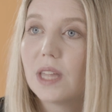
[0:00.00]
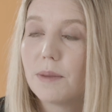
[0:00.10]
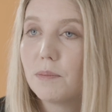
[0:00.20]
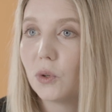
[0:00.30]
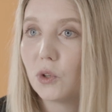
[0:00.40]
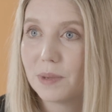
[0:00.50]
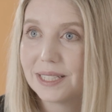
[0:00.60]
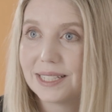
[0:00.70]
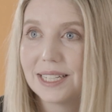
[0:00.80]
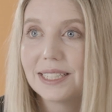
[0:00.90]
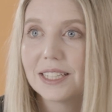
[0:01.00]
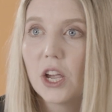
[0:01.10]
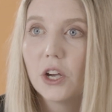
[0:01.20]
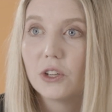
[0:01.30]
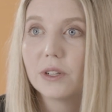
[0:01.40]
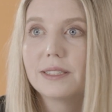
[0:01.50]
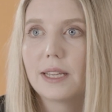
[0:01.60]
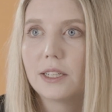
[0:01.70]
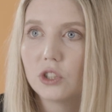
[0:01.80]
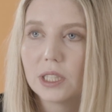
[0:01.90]
then build your business. You're
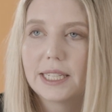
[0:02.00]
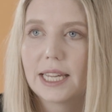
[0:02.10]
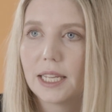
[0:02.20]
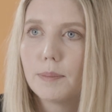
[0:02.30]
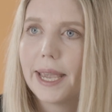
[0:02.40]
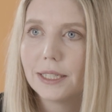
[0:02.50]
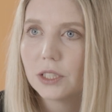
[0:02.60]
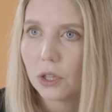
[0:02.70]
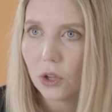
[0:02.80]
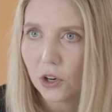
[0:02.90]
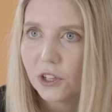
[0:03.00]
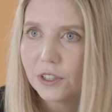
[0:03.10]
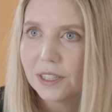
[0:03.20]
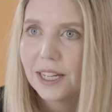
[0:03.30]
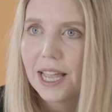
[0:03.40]
essentially getting paid to learn.